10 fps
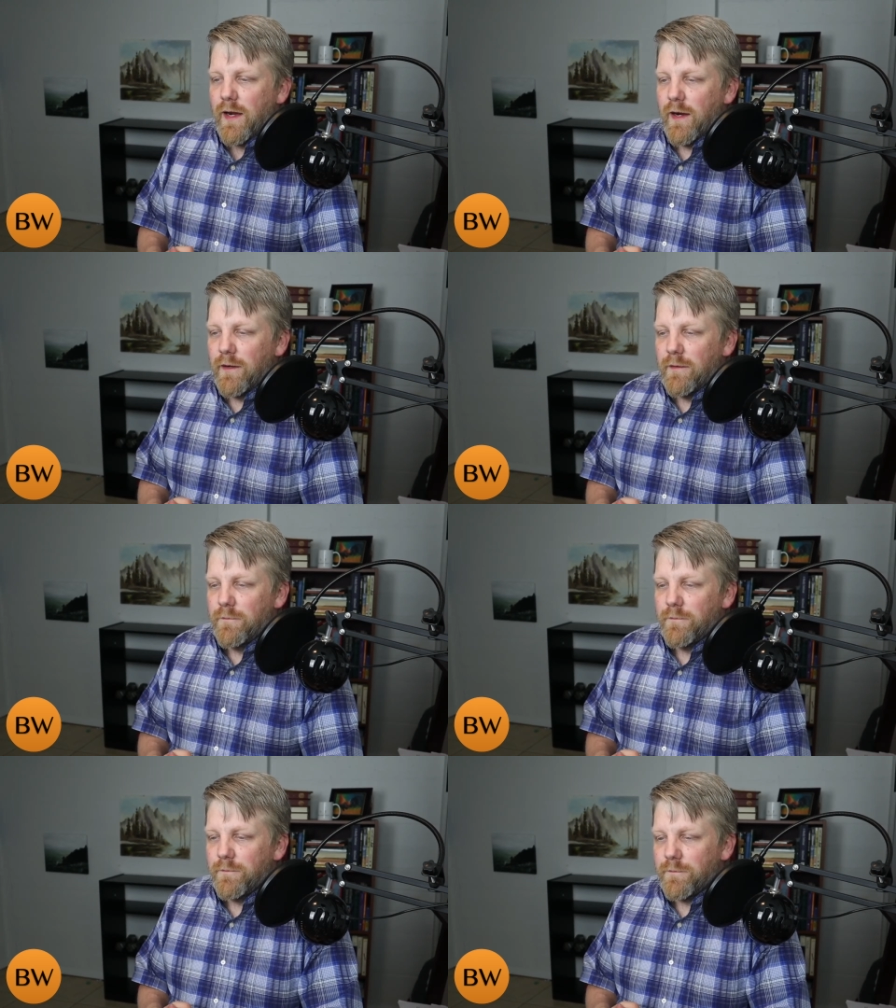
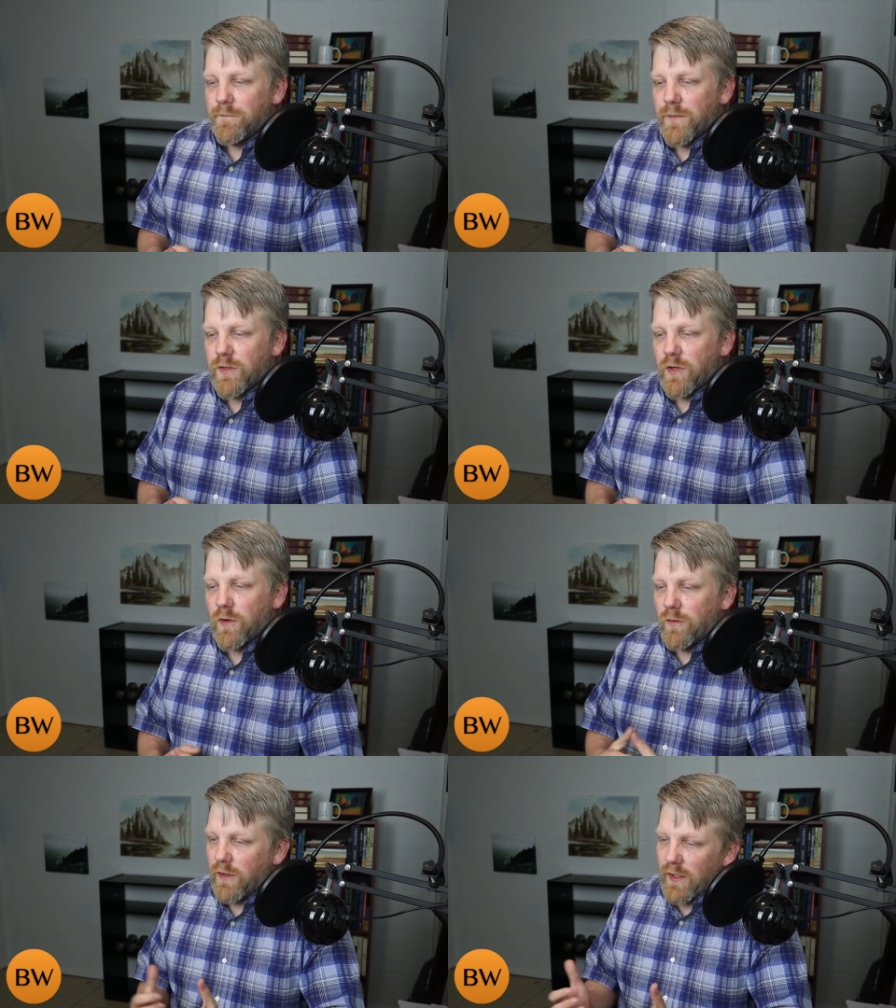Um,
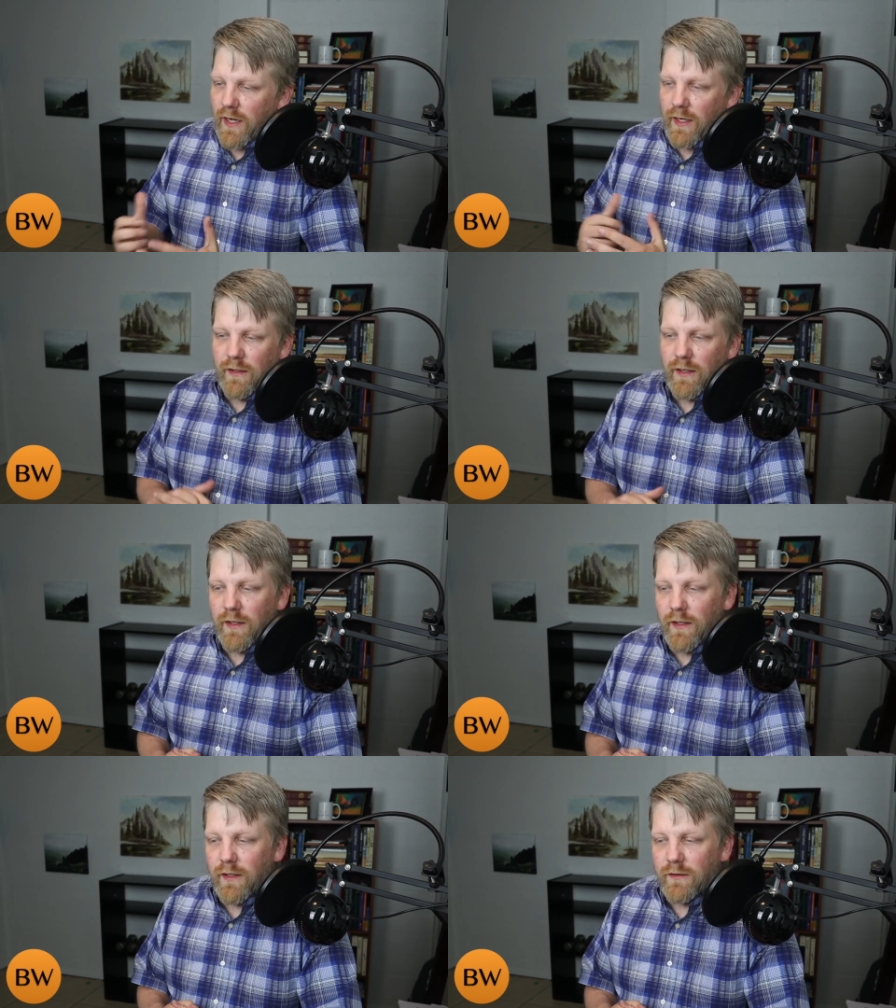so again,
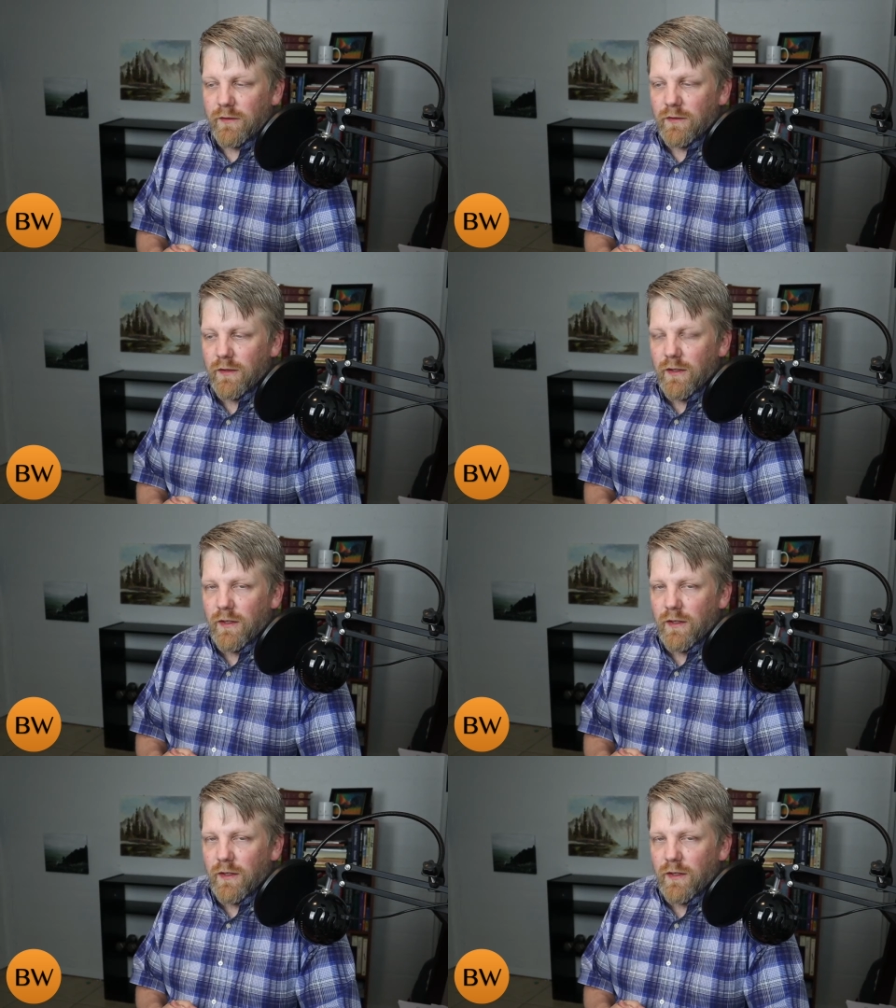it, it's